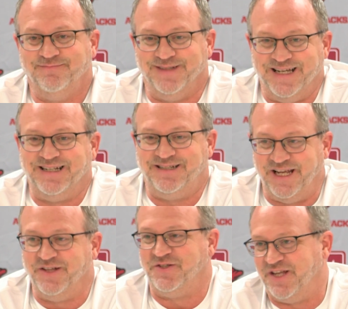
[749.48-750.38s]
it
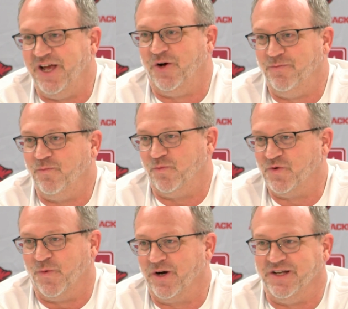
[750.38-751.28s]
tends to help
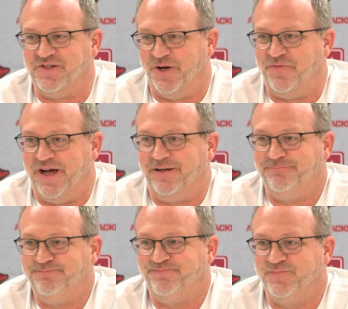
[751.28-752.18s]
to work itself out.
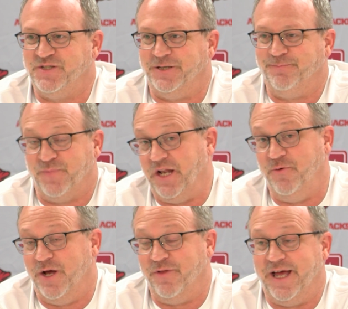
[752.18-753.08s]
So they
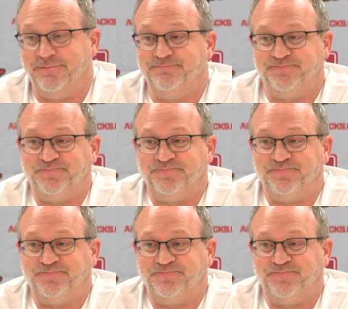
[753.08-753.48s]
do know that.